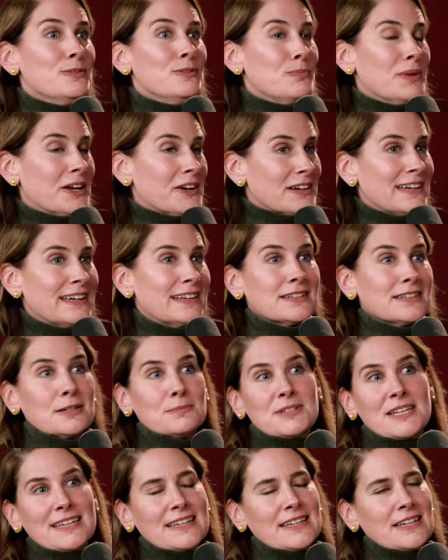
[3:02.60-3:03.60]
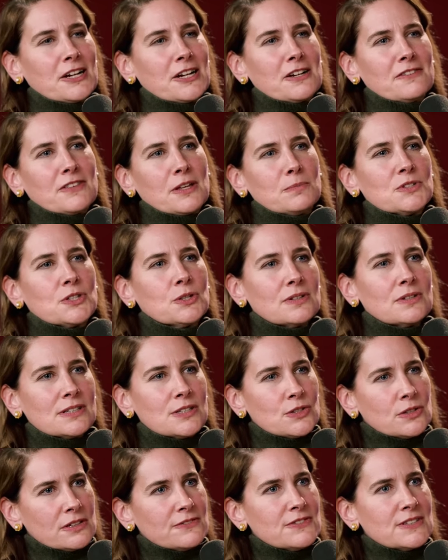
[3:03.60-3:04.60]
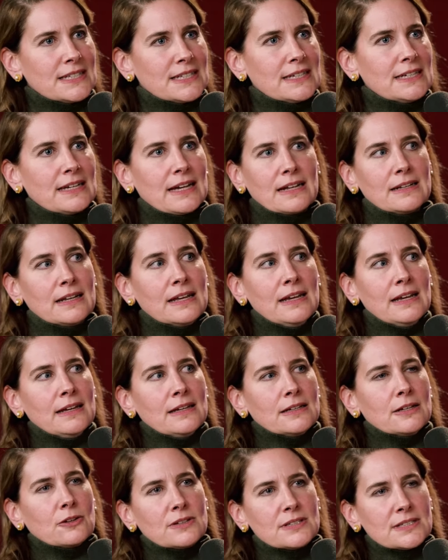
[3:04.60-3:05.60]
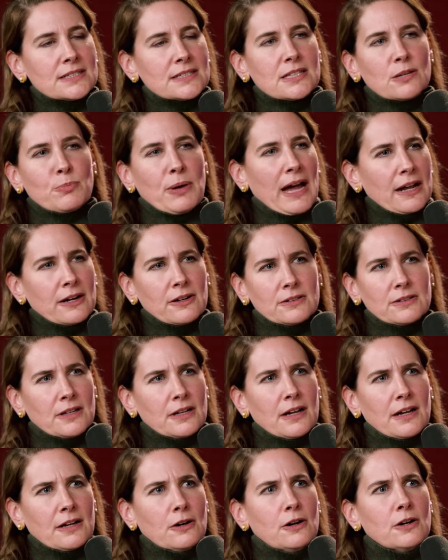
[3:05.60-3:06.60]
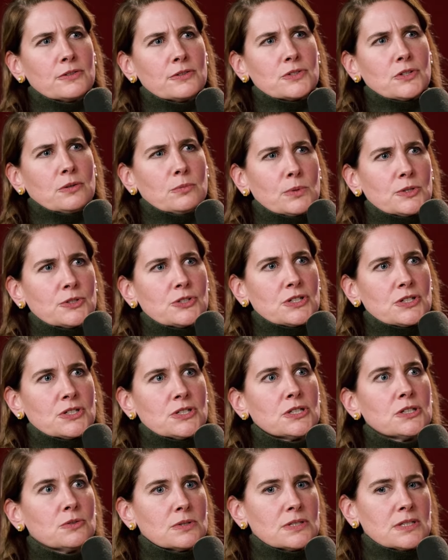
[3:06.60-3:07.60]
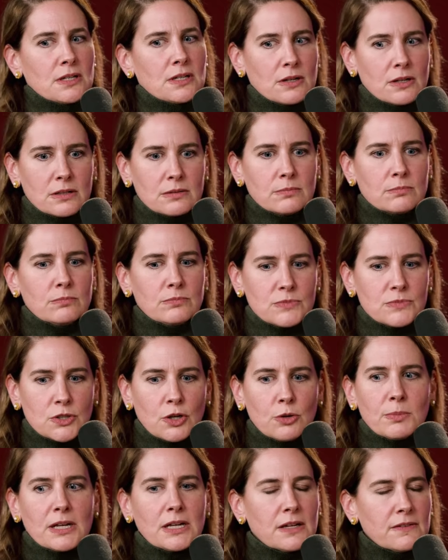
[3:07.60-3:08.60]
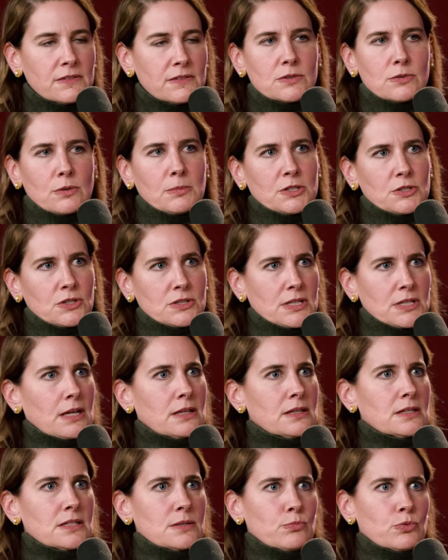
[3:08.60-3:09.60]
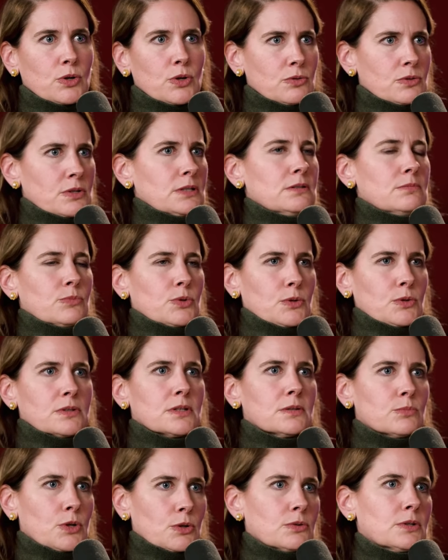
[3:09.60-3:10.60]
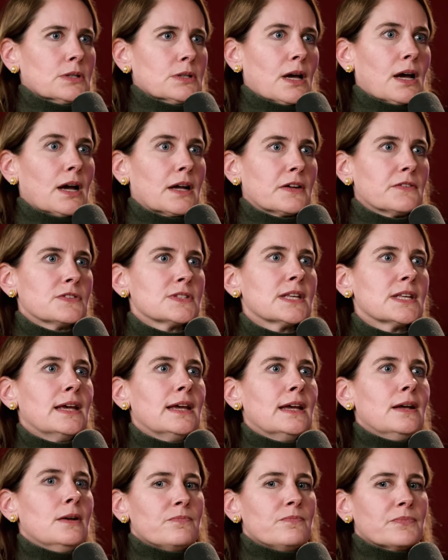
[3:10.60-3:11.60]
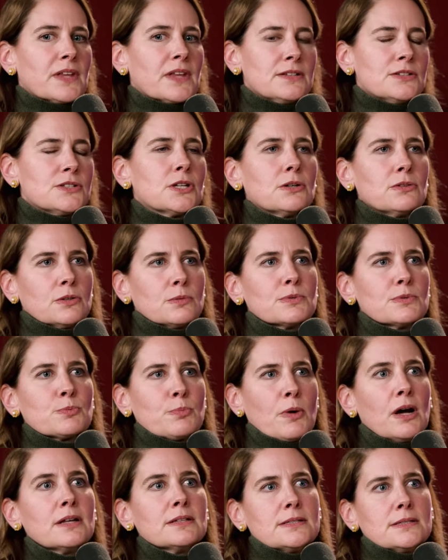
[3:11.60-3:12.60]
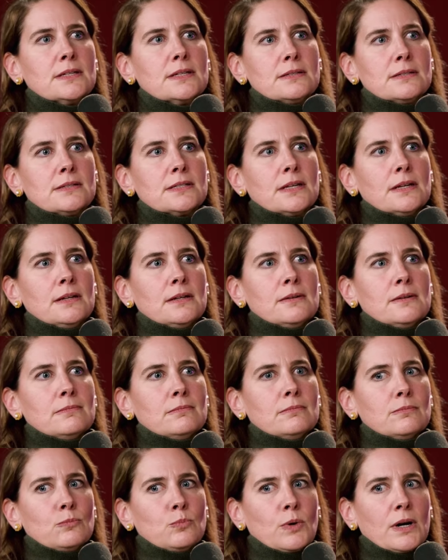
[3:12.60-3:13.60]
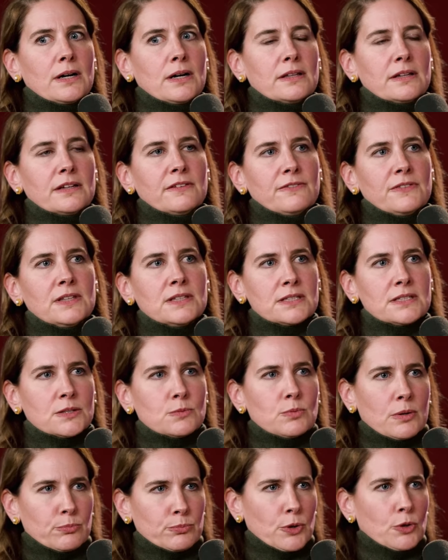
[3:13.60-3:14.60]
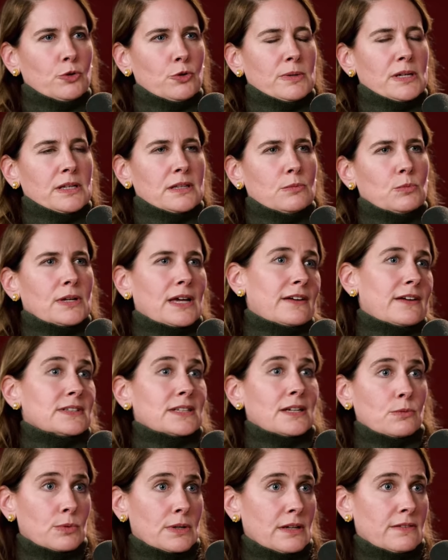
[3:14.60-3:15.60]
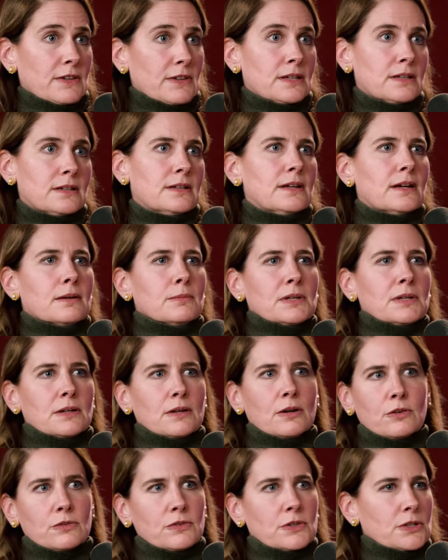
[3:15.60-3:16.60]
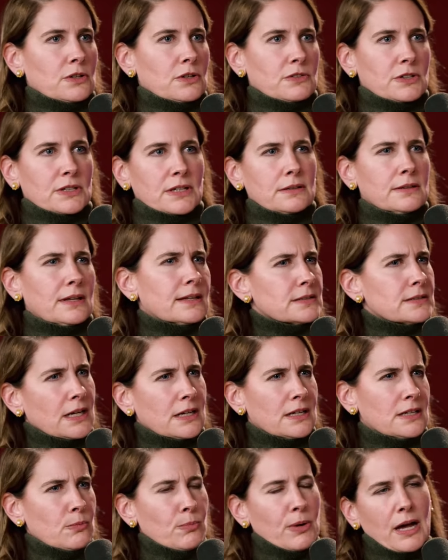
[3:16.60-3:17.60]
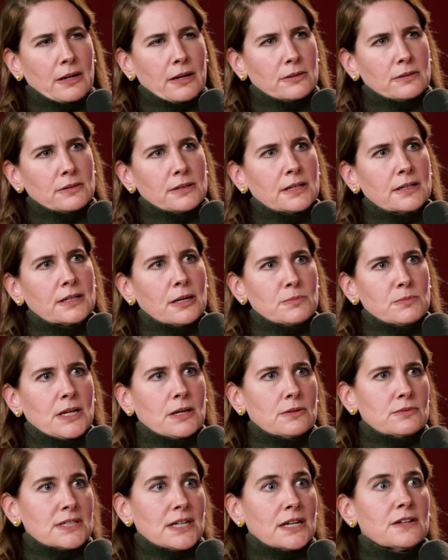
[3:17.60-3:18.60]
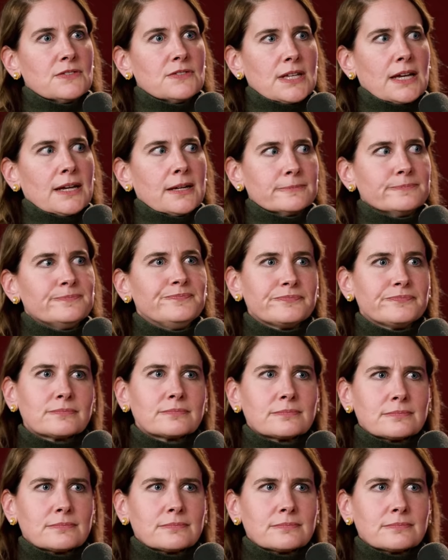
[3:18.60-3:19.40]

mary ended up taking care of them so you can sort of see and you know this is the pattern that I also emerges too is that so many of these women just had this broken broken broken lives and so the response is well, if this is what broke me, then we have to get rid of it. I mean, over and over again, that's kind of the pattern that comes out. Instead of saying,